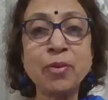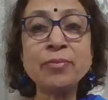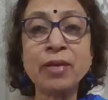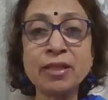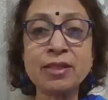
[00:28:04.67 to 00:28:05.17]
my
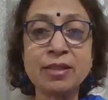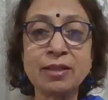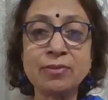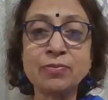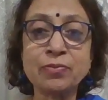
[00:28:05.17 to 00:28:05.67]
mother
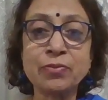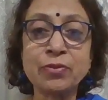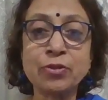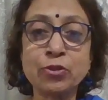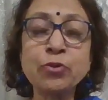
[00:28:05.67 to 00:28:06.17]
tongue.
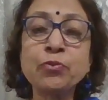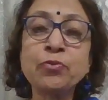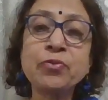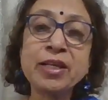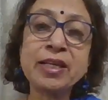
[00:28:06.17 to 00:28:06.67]
So
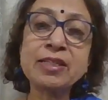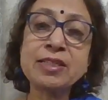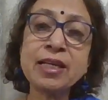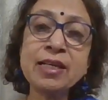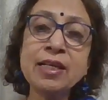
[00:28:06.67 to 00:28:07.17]
we can
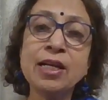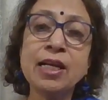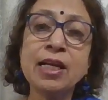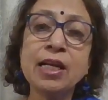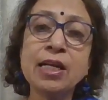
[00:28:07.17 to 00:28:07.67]
say
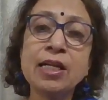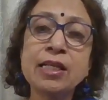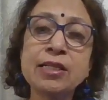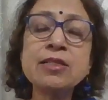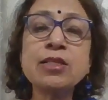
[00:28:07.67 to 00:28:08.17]

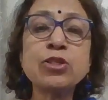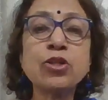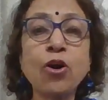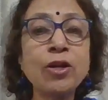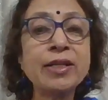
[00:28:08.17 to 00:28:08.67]
this is
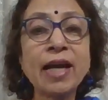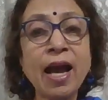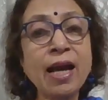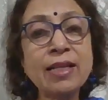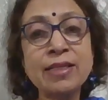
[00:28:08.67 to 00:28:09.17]
called
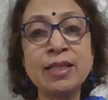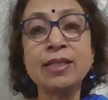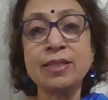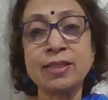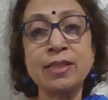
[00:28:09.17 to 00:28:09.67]
as
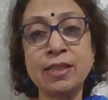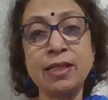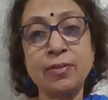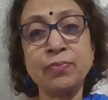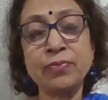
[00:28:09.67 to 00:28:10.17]
a
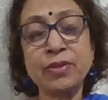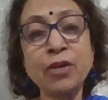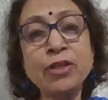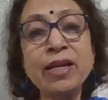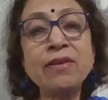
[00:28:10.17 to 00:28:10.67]
city.
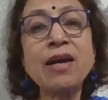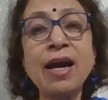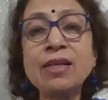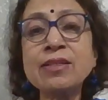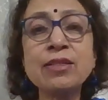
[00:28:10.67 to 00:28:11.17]
Now, there,
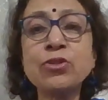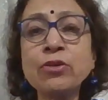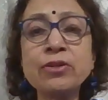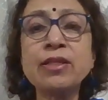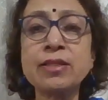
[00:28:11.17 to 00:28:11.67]
as is
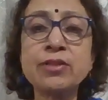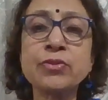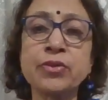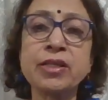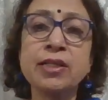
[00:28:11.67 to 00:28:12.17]
not
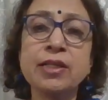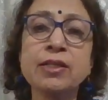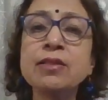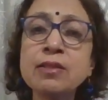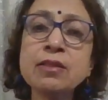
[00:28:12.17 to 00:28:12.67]
necessary.
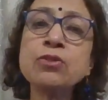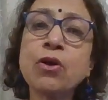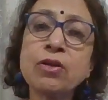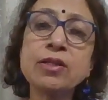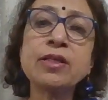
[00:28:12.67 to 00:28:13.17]
This is
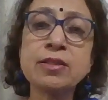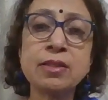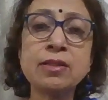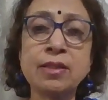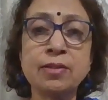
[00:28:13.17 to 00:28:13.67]
called a
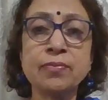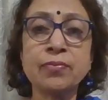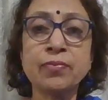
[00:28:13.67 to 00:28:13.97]
city.